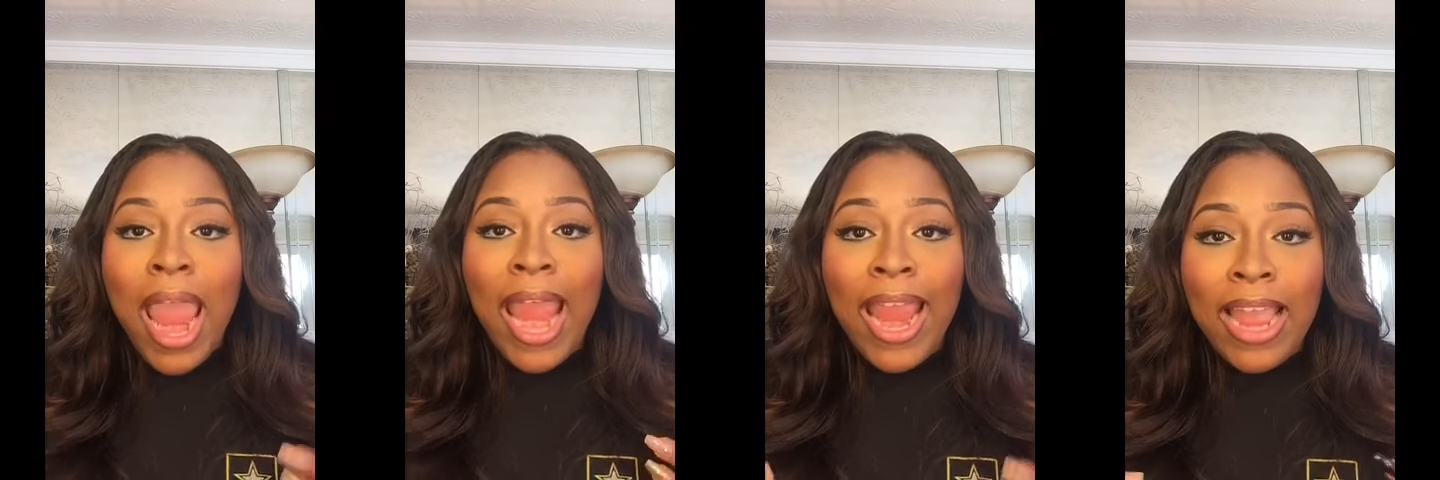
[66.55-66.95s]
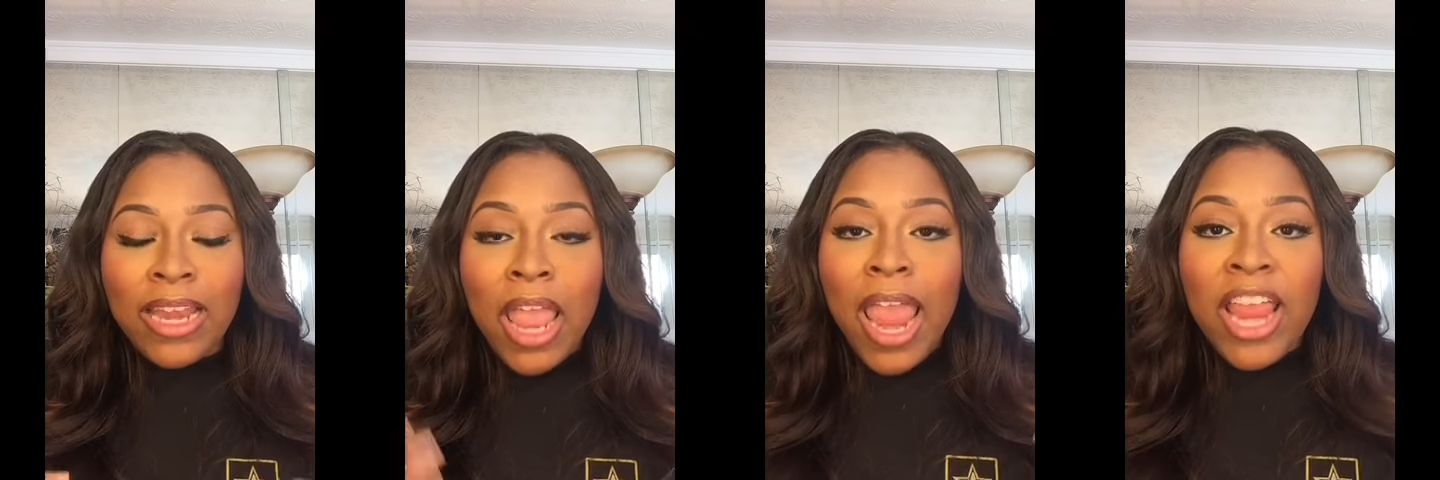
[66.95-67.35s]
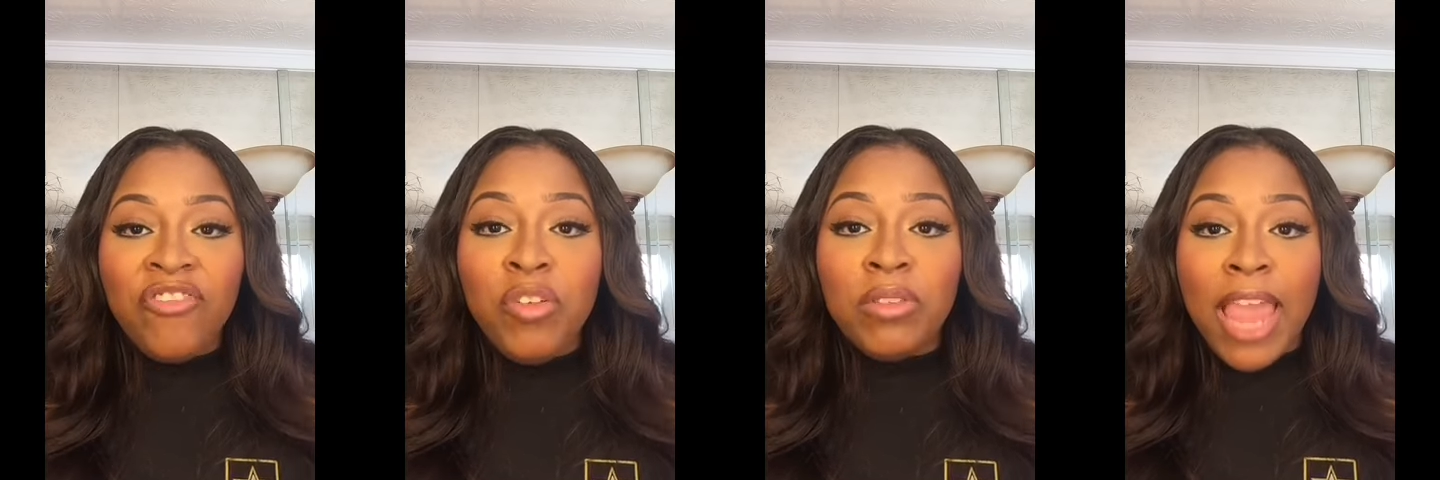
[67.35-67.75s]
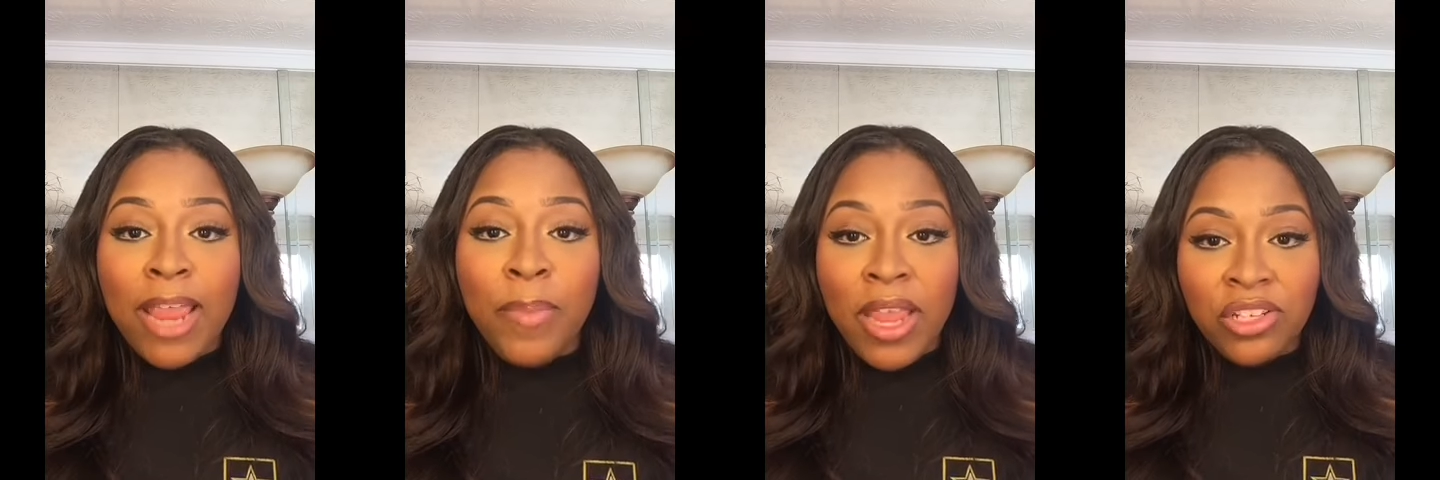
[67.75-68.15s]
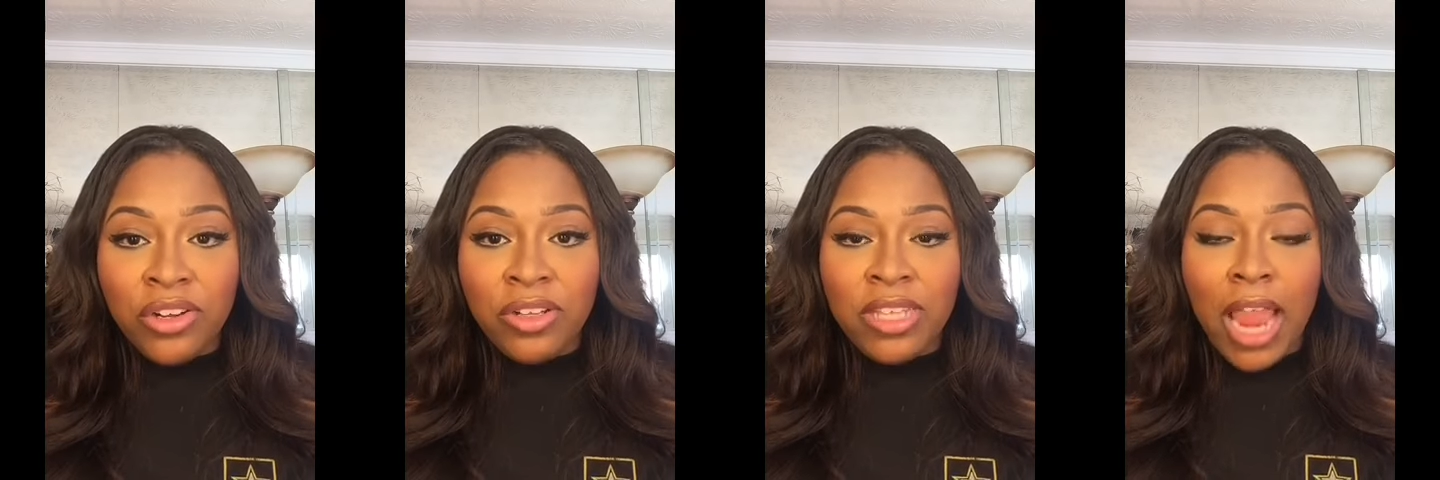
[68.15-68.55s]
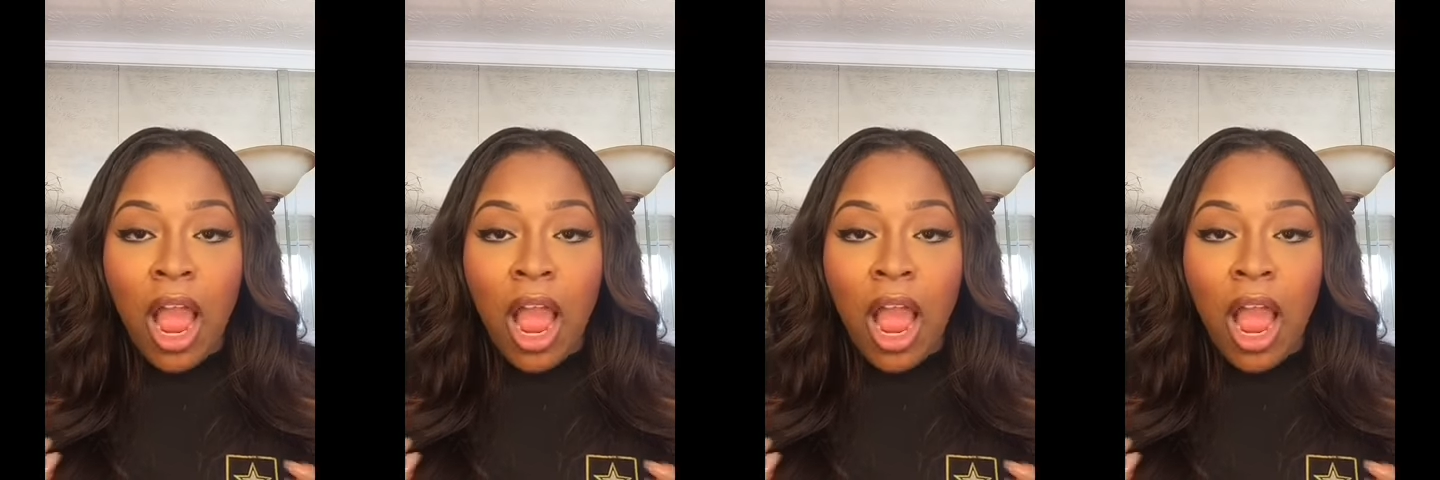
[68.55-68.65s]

And if you take pictures